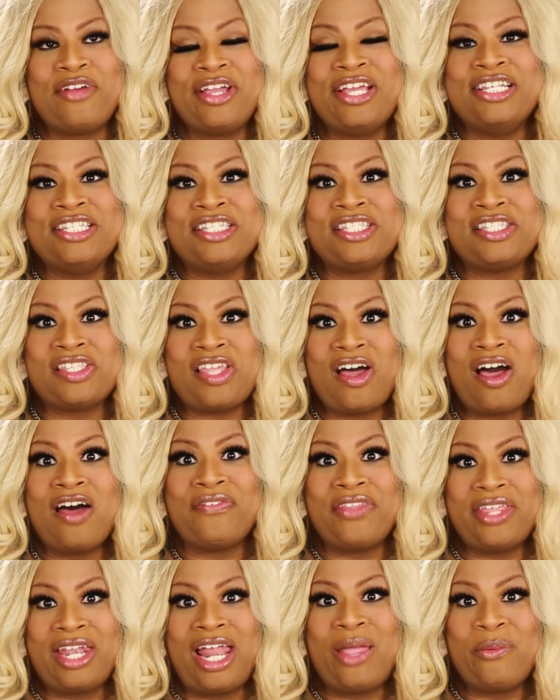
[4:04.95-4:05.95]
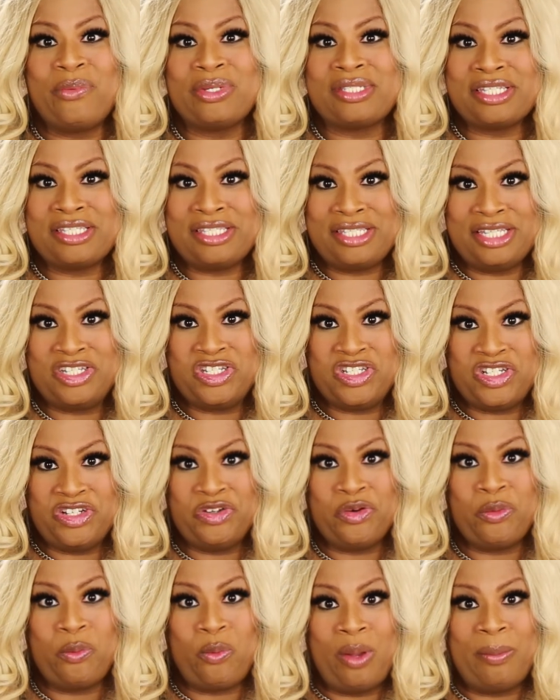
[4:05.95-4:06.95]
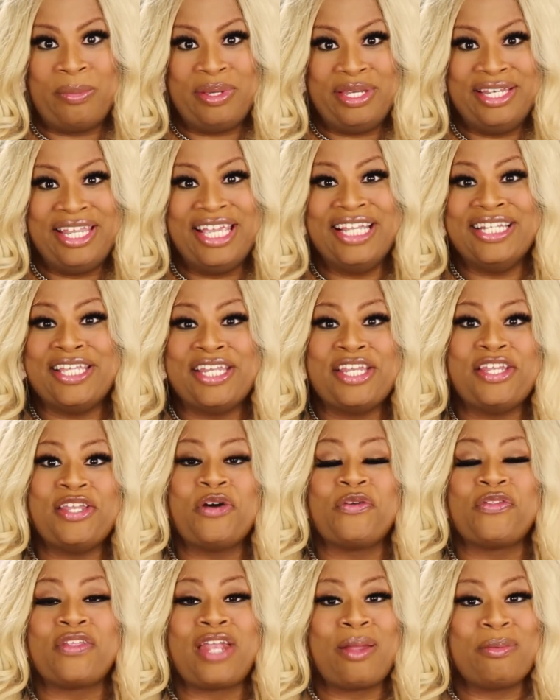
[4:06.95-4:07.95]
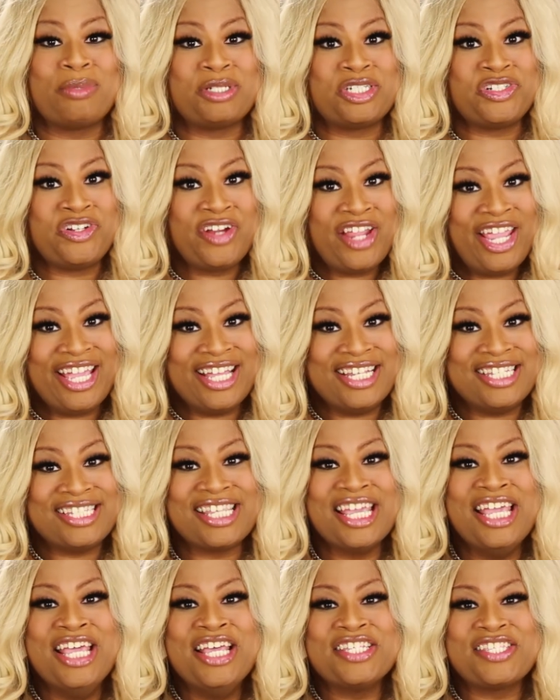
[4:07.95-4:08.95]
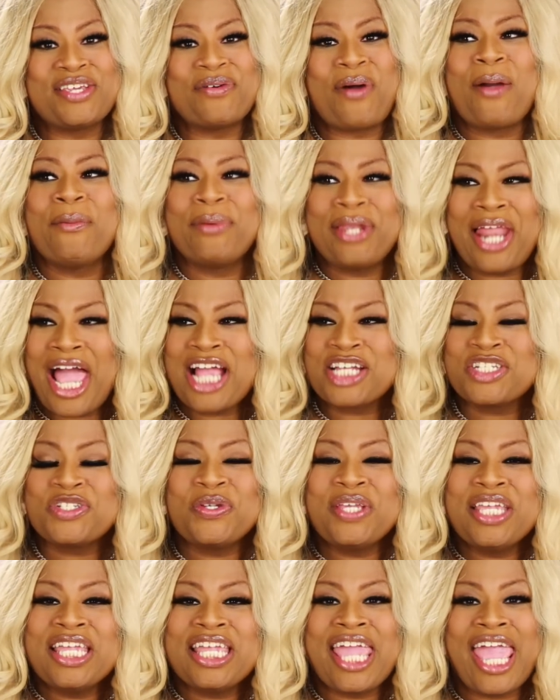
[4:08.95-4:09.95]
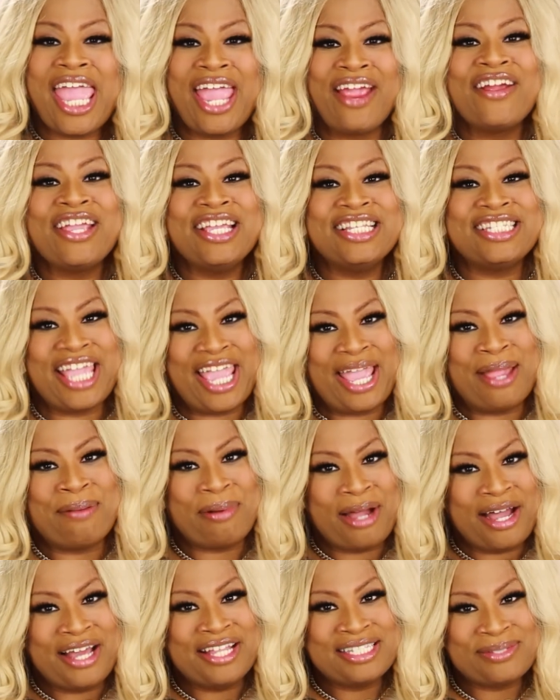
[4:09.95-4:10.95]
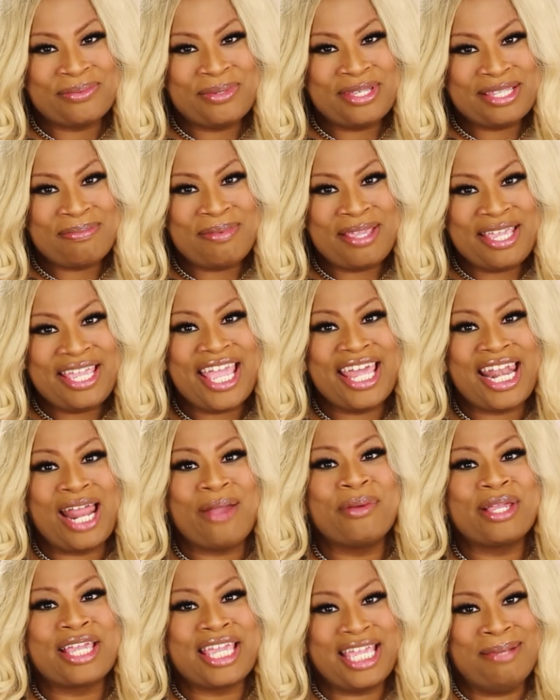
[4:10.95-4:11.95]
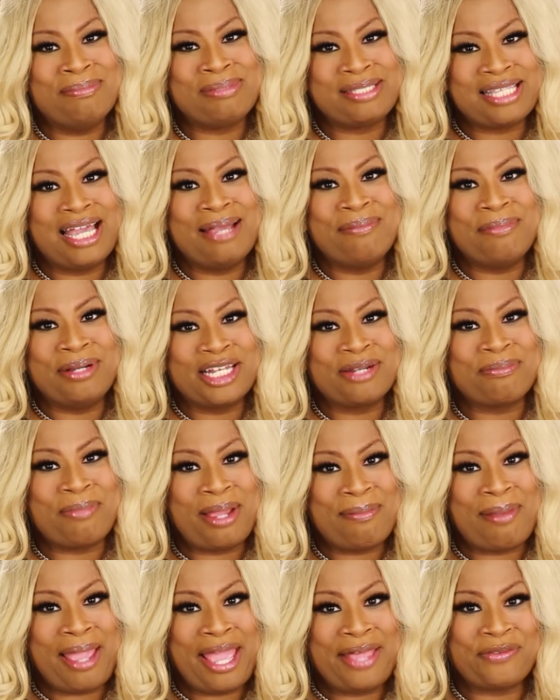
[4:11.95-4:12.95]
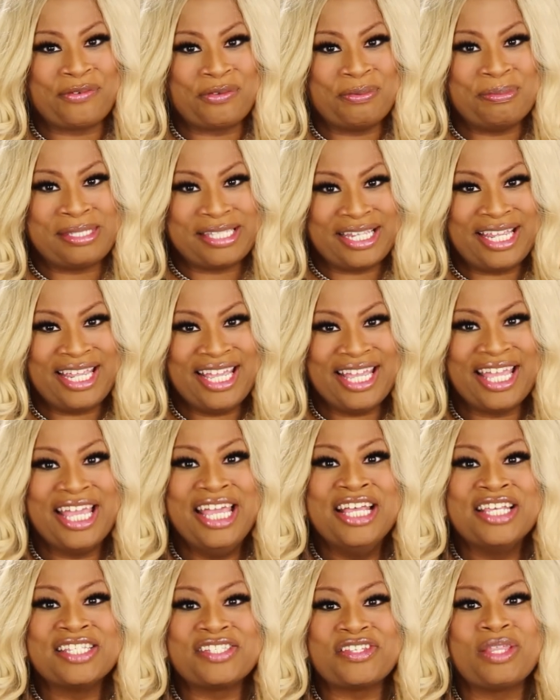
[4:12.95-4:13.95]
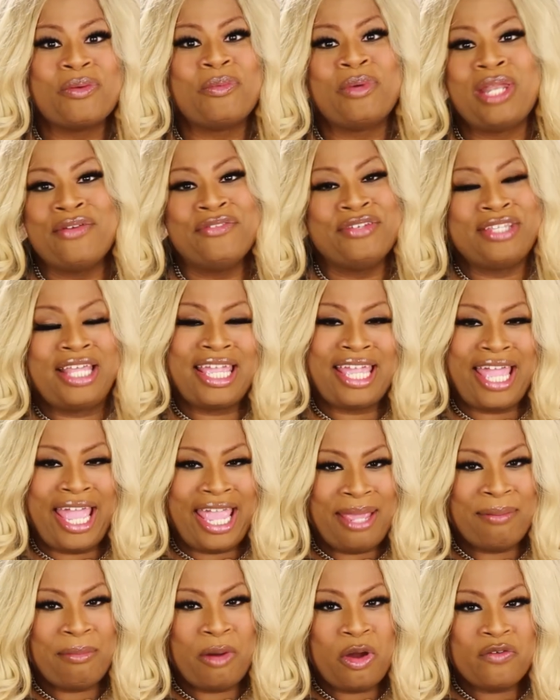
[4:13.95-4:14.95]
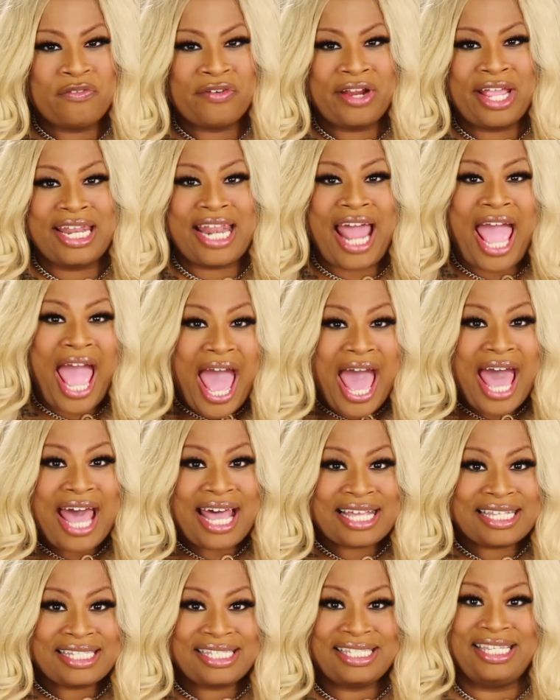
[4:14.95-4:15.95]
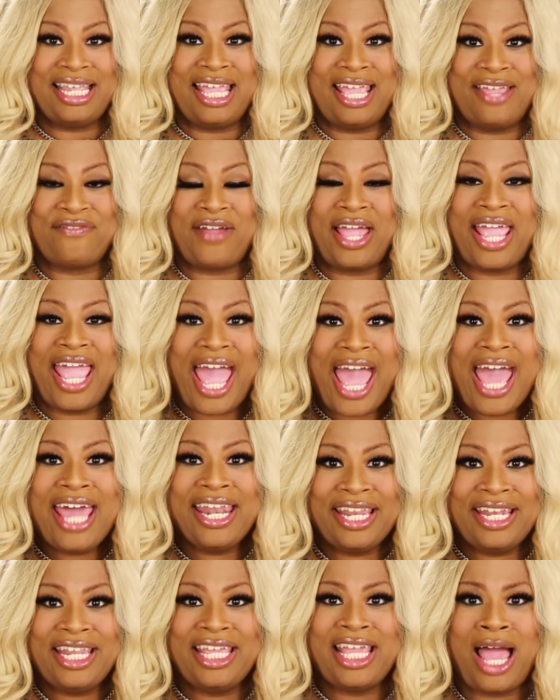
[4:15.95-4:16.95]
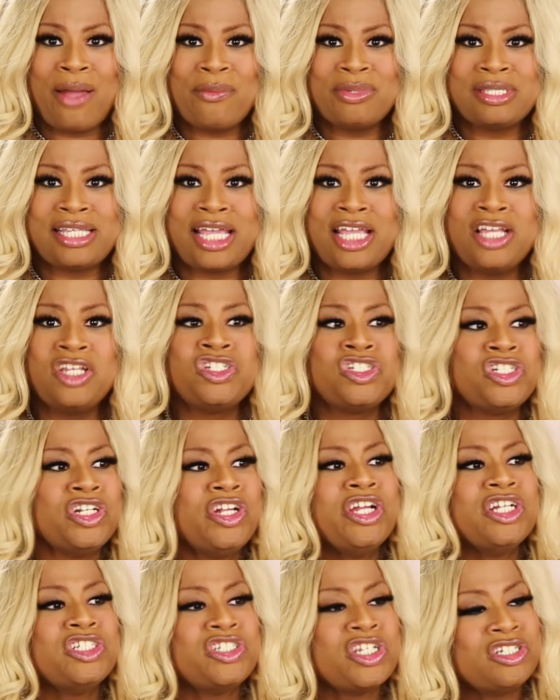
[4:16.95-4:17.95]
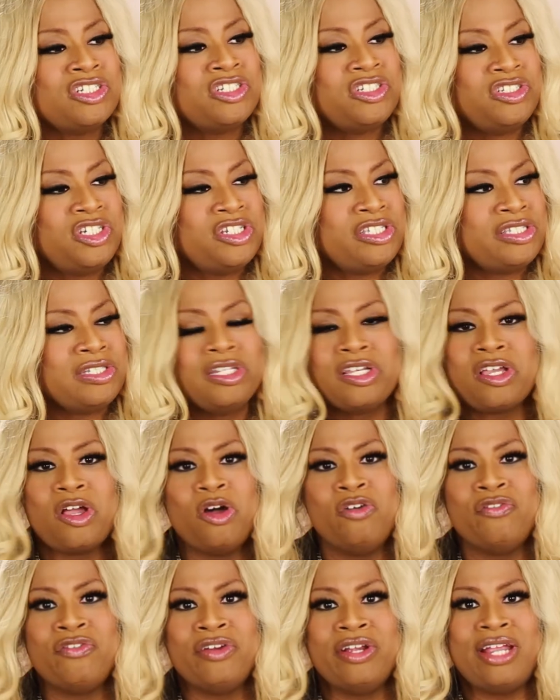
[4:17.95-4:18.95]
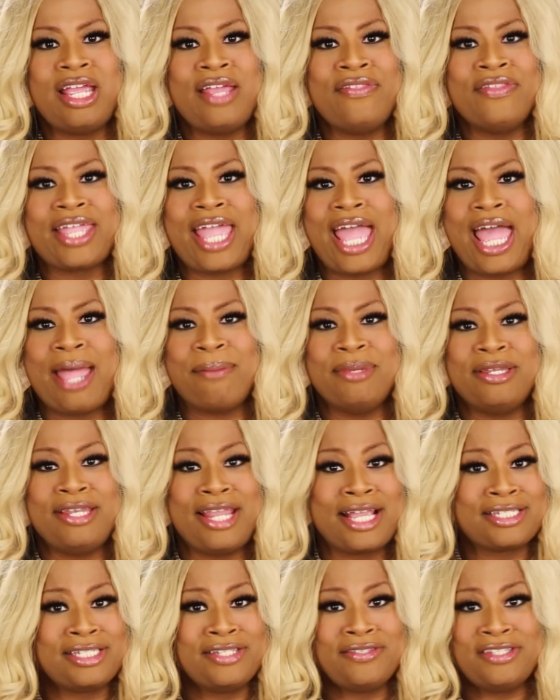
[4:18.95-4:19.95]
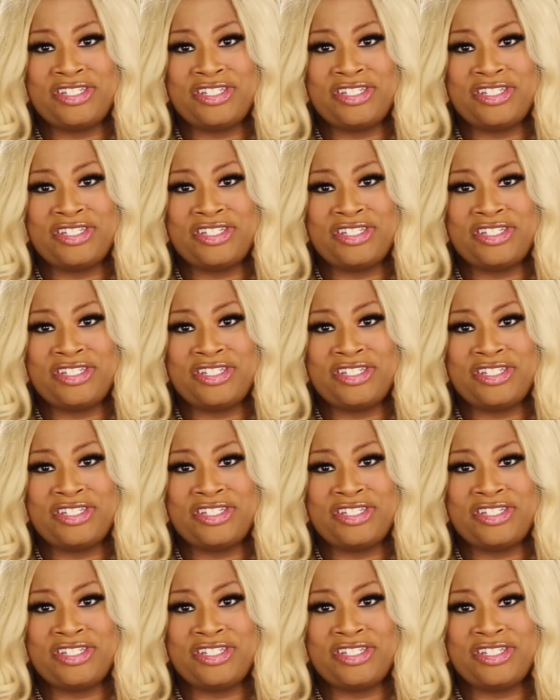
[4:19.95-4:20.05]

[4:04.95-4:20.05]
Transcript: friends thought that I was a cisgender woman and didn't know that I was trans. So I would actually carry tampons with me, and I would keep some under my bathroom sink, so that whenever they came over and asked if I had any, I would say, sure, just look over in the cabinet next to